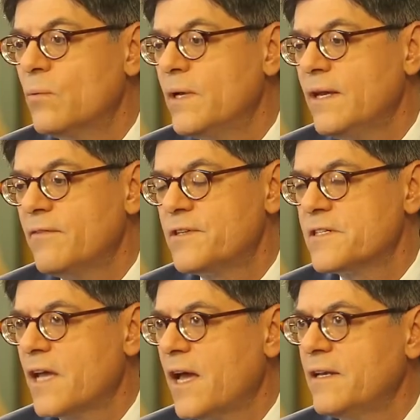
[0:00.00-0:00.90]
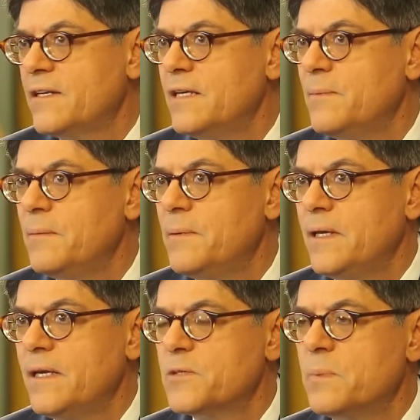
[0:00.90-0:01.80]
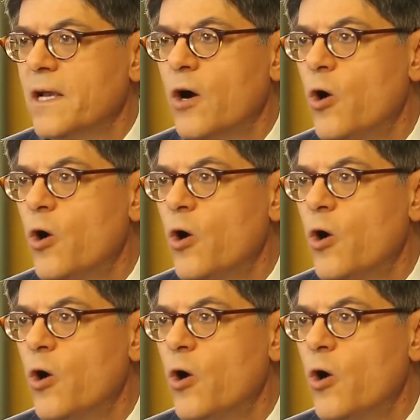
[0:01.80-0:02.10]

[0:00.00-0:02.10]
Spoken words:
We have designed TPP as being